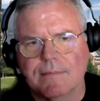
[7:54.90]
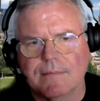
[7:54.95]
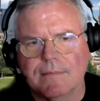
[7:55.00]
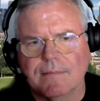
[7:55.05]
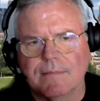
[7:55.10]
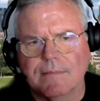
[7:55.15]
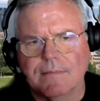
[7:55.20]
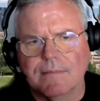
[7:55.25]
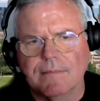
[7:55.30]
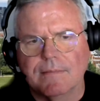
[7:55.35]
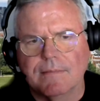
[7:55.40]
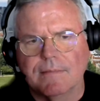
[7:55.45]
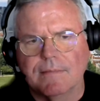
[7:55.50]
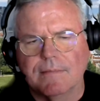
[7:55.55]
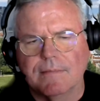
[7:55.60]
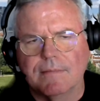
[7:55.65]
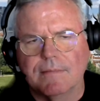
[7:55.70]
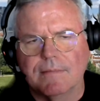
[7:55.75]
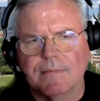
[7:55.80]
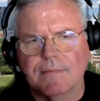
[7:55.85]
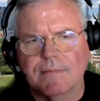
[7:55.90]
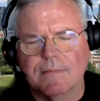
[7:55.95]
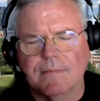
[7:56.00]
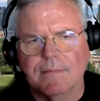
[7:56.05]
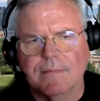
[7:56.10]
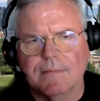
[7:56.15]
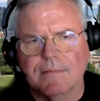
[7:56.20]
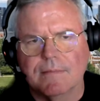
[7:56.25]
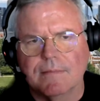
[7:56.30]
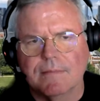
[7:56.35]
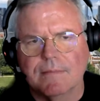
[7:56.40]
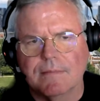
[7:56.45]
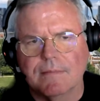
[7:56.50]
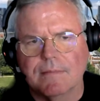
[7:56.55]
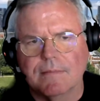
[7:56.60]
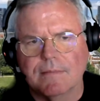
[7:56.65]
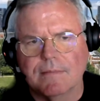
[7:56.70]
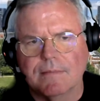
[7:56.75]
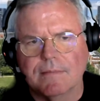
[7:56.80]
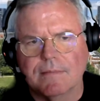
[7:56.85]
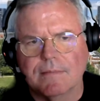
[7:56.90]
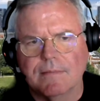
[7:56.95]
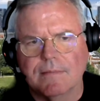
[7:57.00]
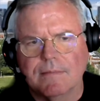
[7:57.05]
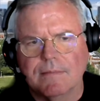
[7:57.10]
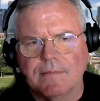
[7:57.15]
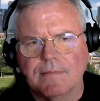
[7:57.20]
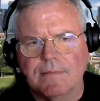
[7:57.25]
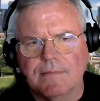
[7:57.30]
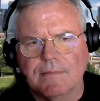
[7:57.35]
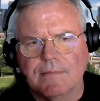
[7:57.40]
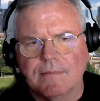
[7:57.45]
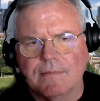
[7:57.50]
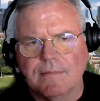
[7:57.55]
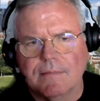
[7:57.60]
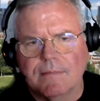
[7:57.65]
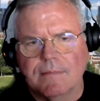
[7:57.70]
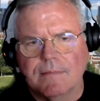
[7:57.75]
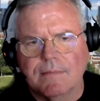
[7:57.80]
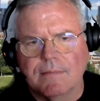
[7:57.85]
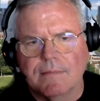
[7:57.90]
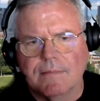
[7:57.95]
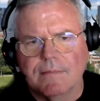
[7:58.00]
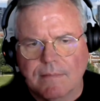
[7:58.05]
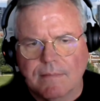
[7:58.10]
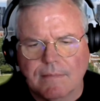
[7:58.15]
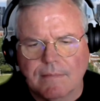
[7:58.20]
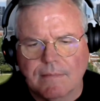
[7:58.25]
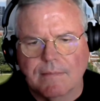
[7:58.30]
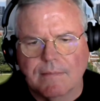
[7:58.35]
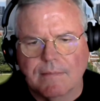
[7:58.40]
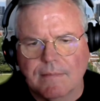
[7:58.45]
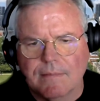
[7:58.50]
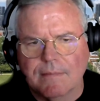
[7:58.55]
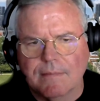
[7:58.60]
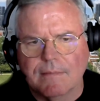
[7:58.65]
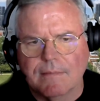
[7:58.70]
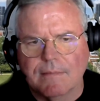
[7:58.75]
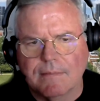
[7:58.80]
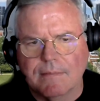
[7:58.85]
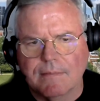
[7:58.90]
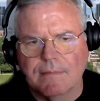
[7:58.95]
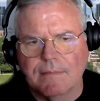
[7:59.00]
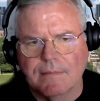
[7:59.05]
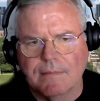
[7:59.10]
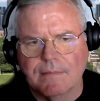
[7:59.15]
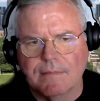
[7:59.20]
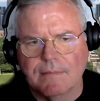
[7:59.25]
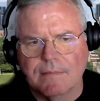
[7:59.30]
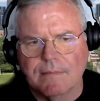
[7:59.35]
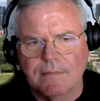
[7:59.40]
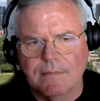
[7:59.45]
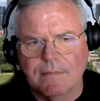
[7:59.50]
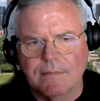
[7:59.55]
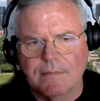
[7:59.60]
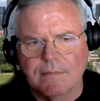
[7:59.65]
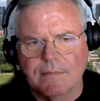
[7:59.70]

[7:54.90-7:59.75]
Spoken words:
This person isn't speaking.